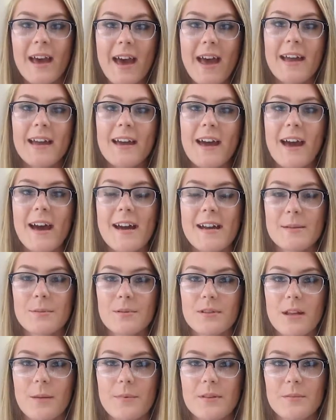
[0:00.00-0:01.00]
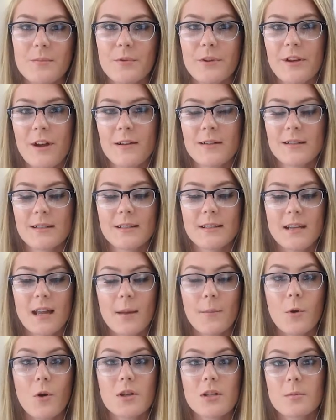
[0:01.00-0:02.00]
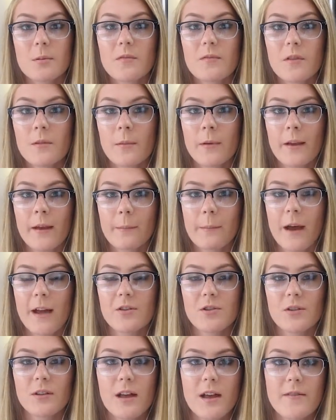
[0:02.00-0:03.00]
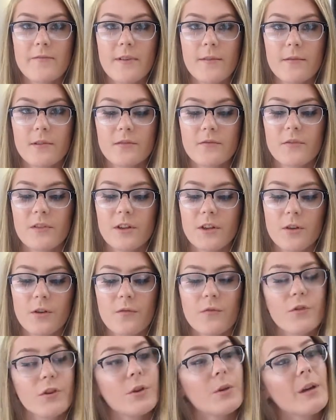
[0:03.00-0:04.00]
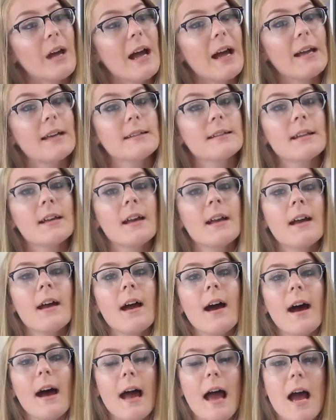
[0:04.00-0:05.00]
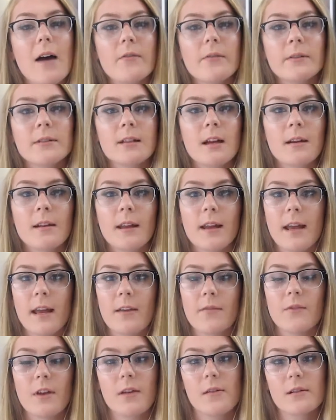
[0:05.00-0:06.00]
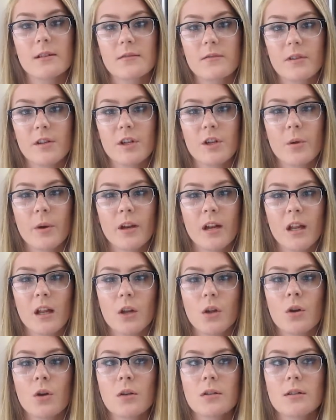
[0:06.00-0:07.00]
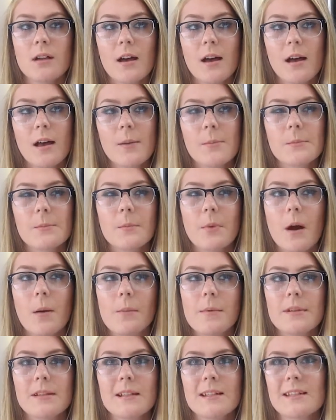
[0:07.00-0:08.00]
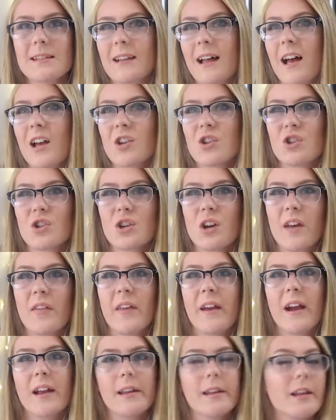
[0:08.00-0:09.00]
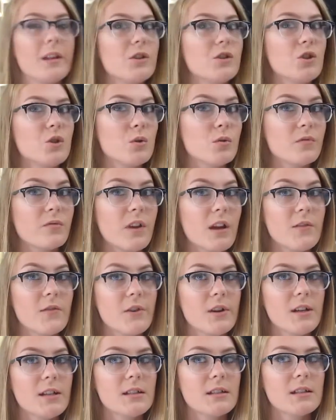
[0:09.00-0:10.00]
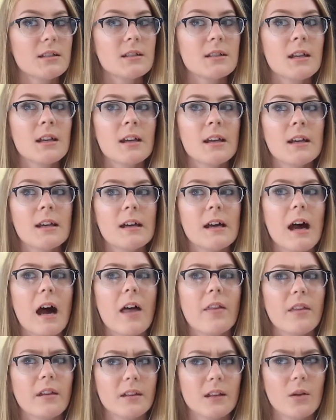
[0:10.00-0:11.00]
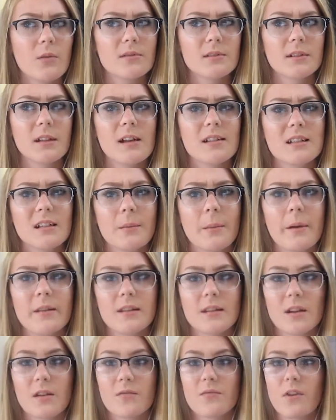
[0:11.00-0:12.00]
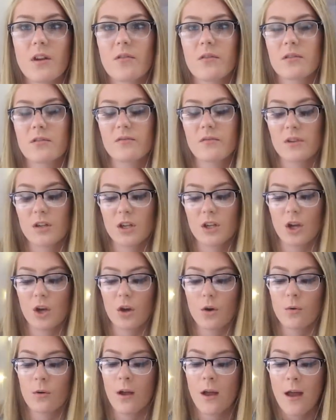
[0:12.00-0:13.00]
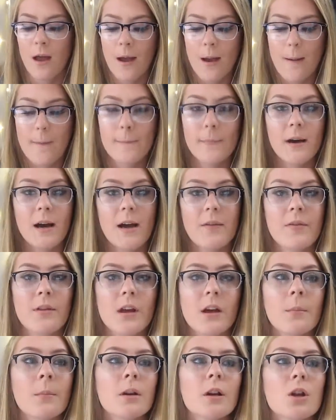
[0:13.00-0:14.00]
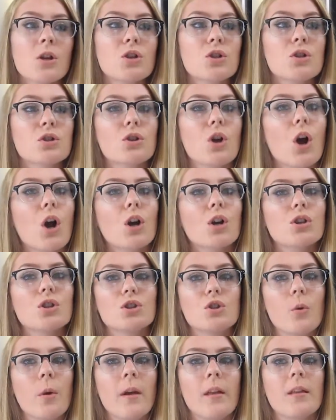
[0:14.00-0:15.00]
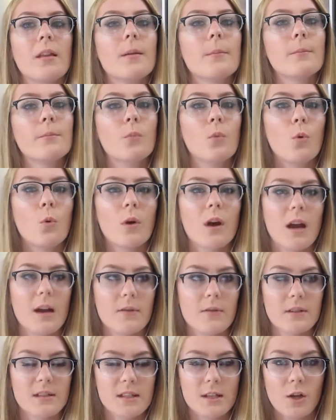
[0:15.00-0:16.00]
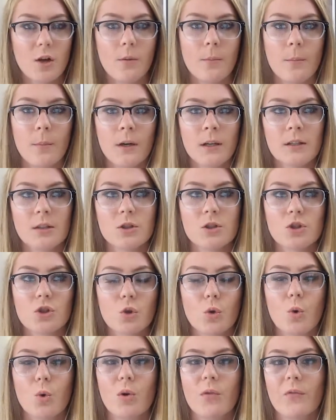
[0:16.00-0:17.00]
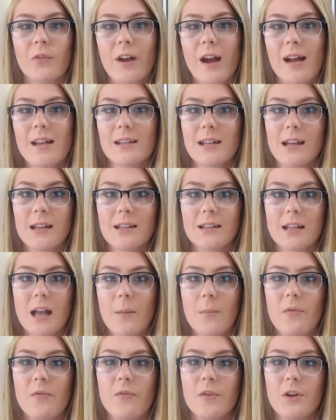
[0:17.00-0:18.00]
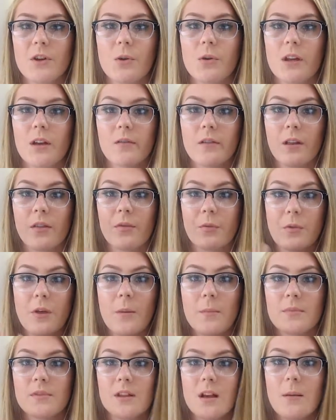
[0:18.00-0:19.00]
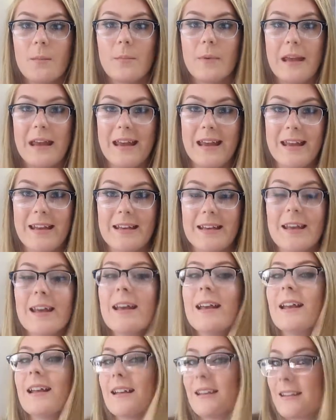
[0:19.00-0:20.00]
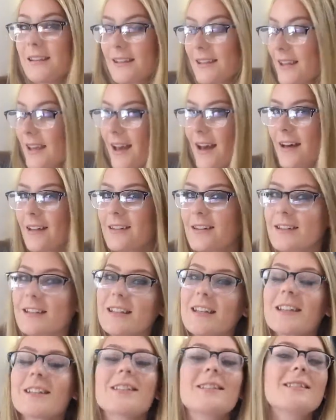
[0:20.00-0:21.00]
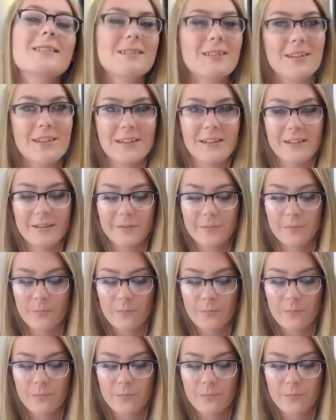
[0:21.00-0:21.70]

Hi guys, what's up? It's Brianna. Today I'm going to be filming my July favorites video for you guys. I haven't done a favorites video in a long time, probably since last year. I think I did a June favorites. I think that was the last time I did a favorites video. But I think I'm going to start doing them more every single month. So if you guys like the type of video, give it a thumbs up. And yeah, let's get started.